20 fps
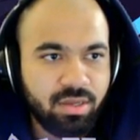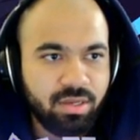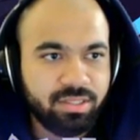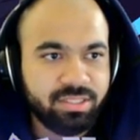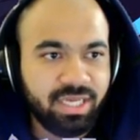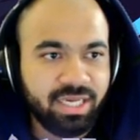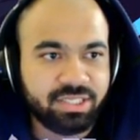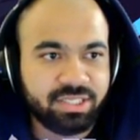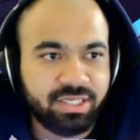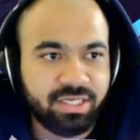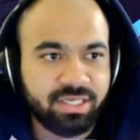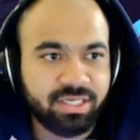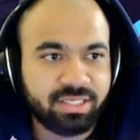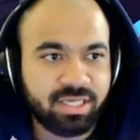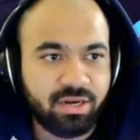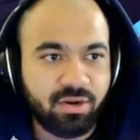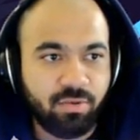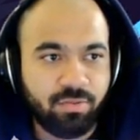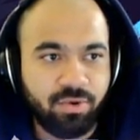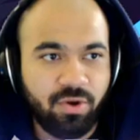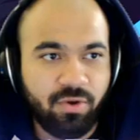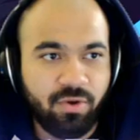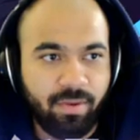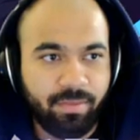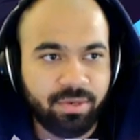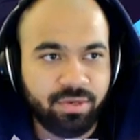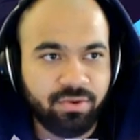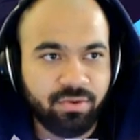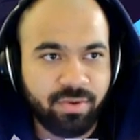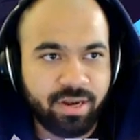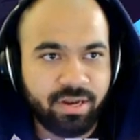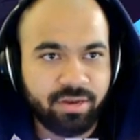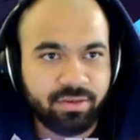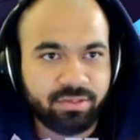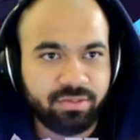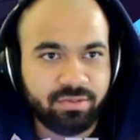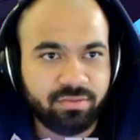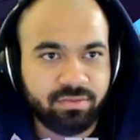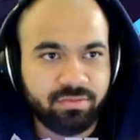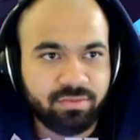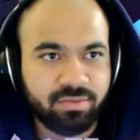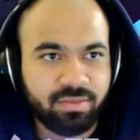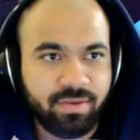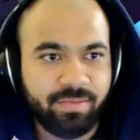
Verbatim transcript: This actually is kind of, nope, I'm gonna do it right here, too.